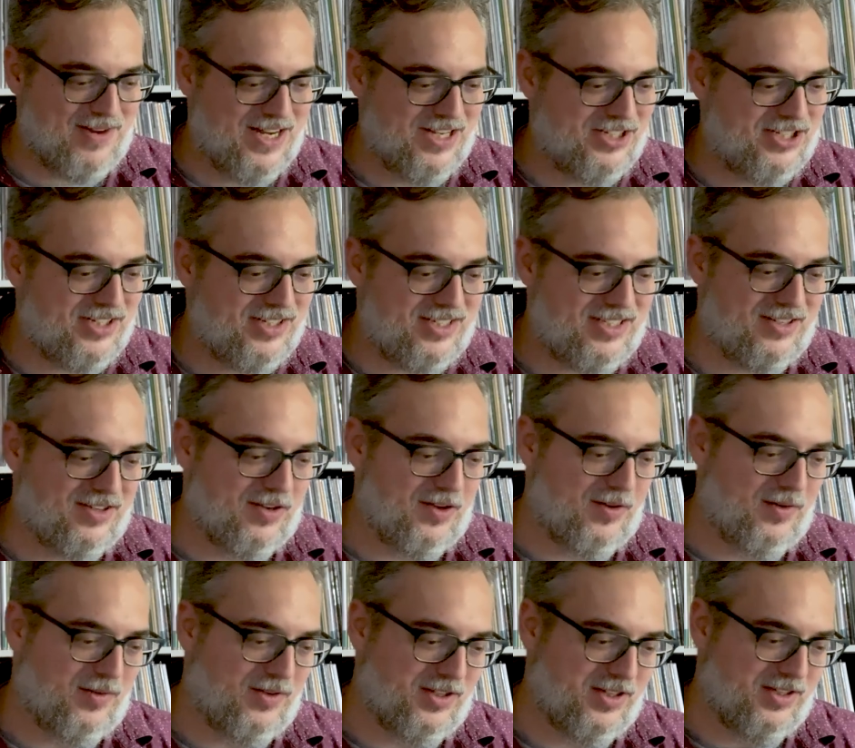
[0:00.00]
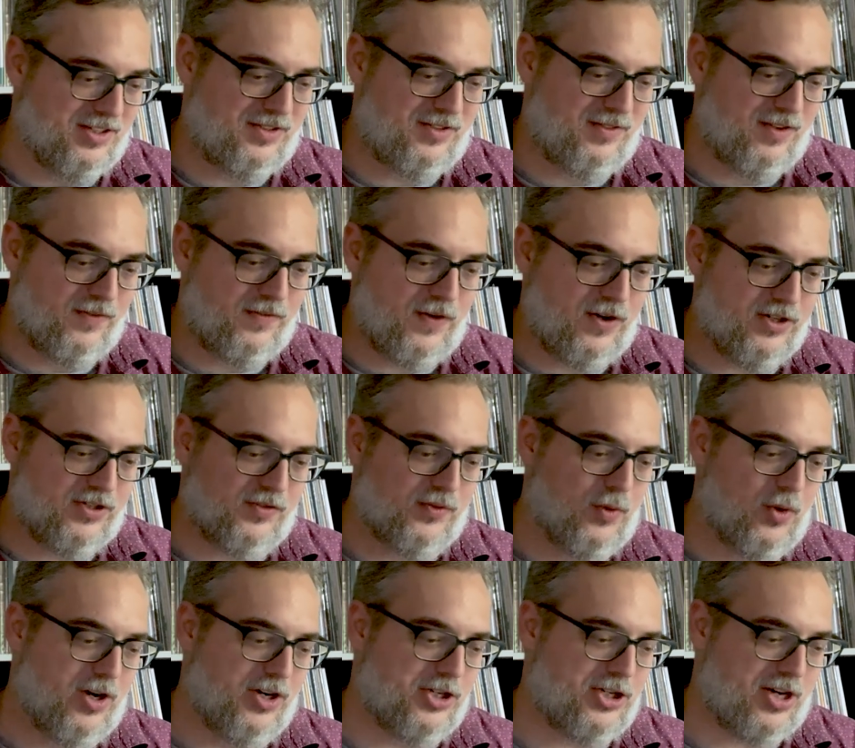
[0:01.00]
Just the first
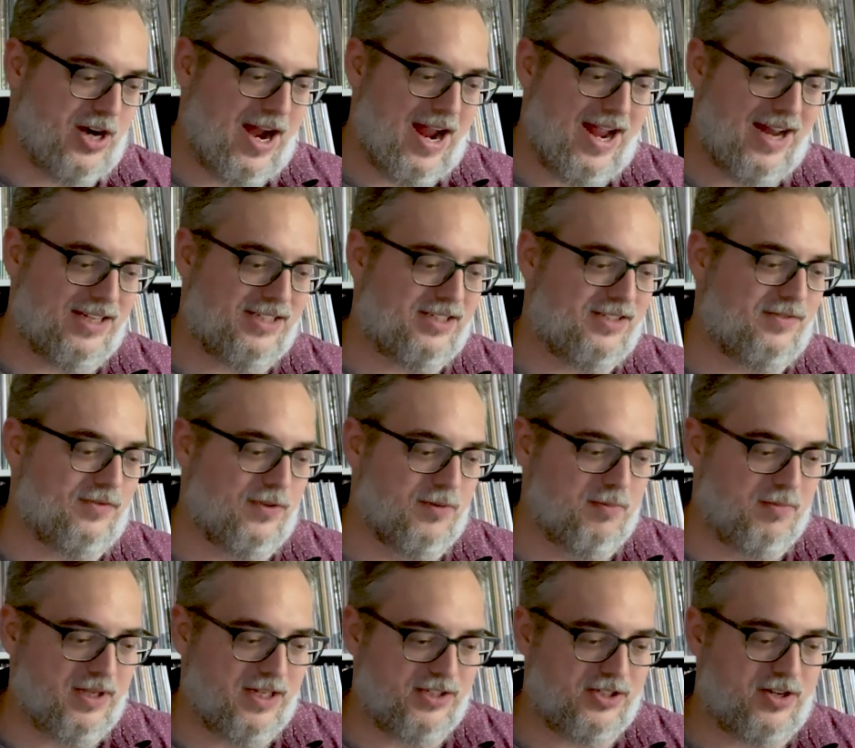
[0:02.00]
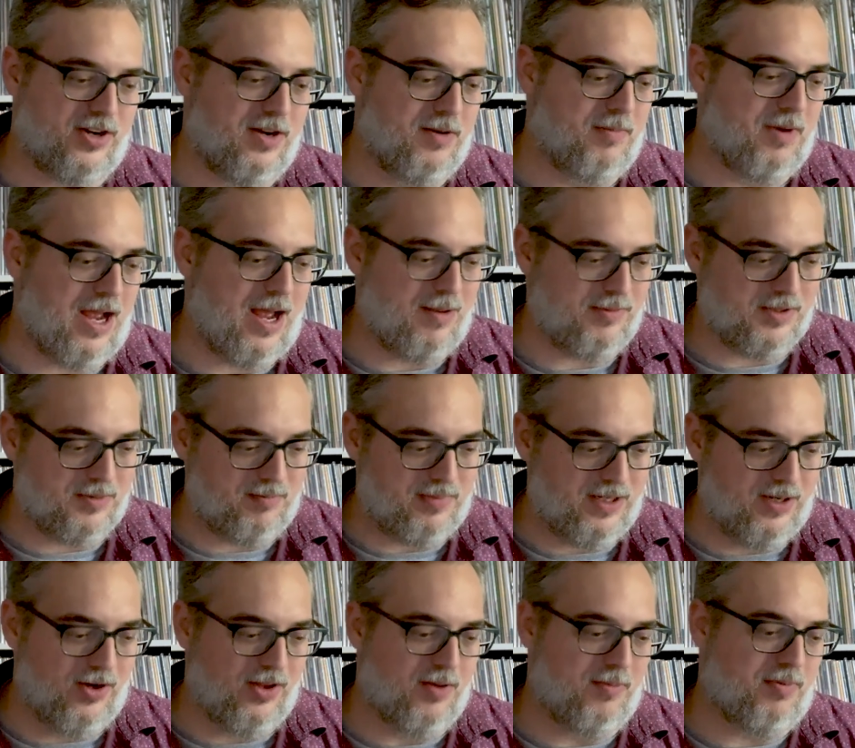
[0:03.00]
four tracks, from Blitzkrieg Bop to
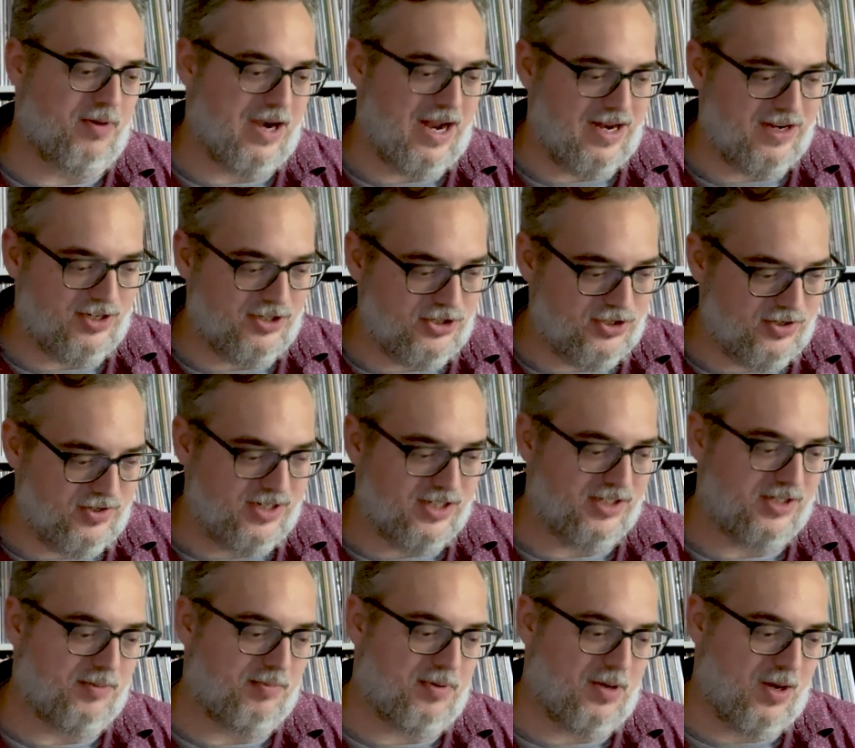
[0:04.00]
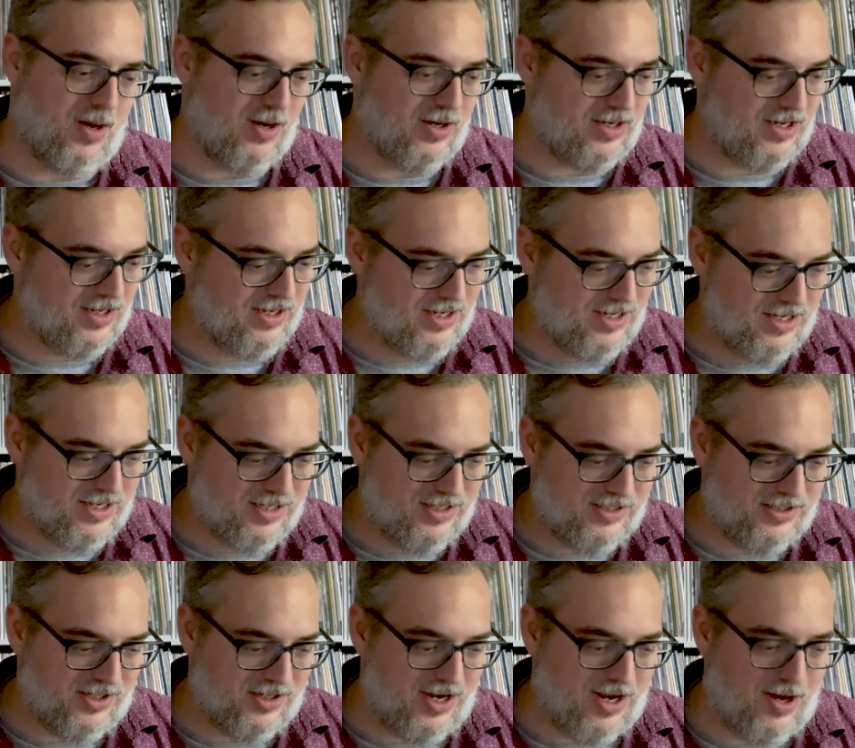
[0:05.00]
Beat on the Brat to Judy as a Punk
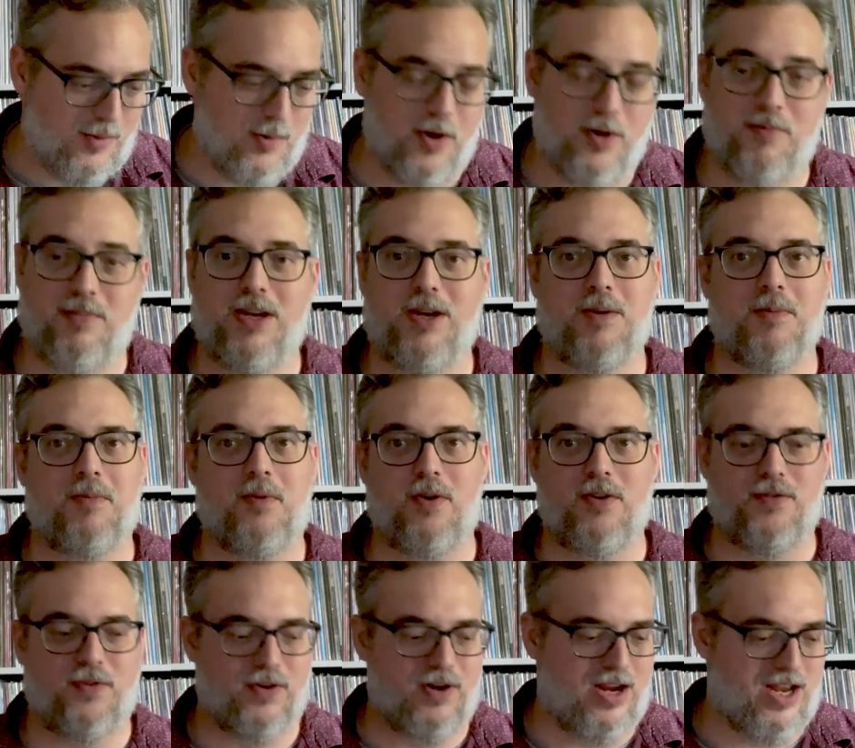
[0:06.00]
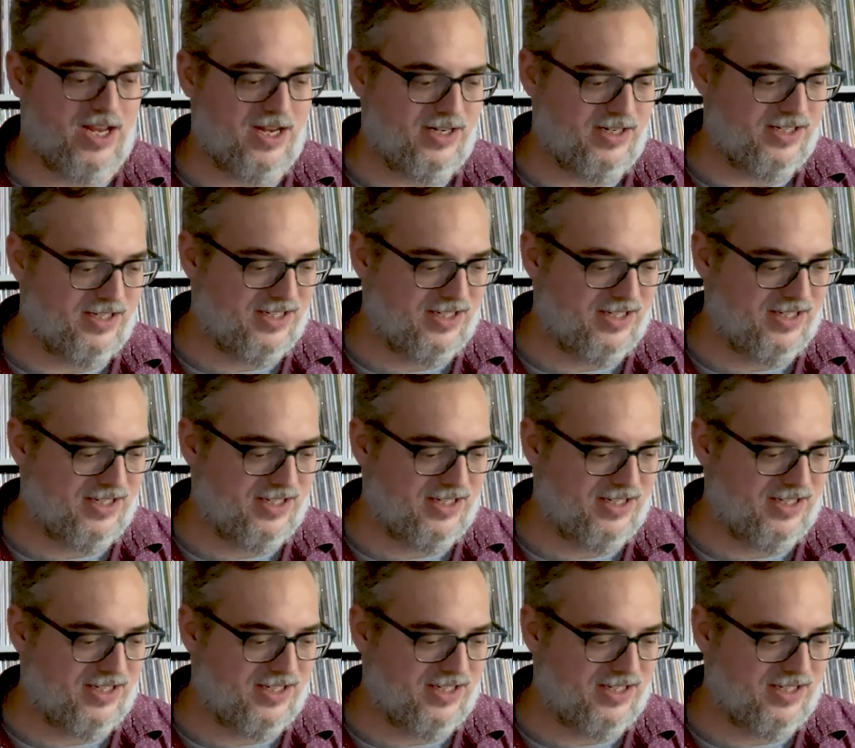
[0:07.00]
to I Want to Be Your Boyfriend.